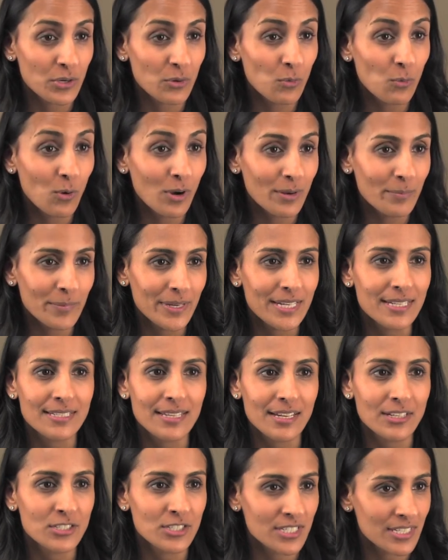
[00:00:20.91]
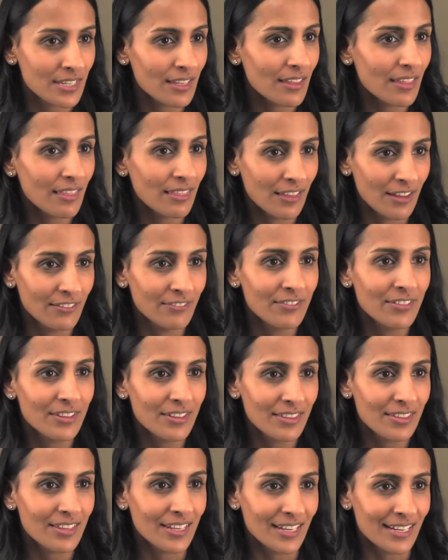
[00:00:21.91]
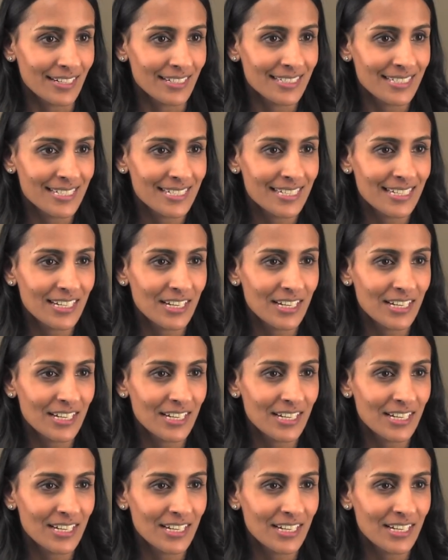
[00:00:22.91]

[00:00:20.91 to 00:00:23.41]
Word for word: one, because I just love the kids.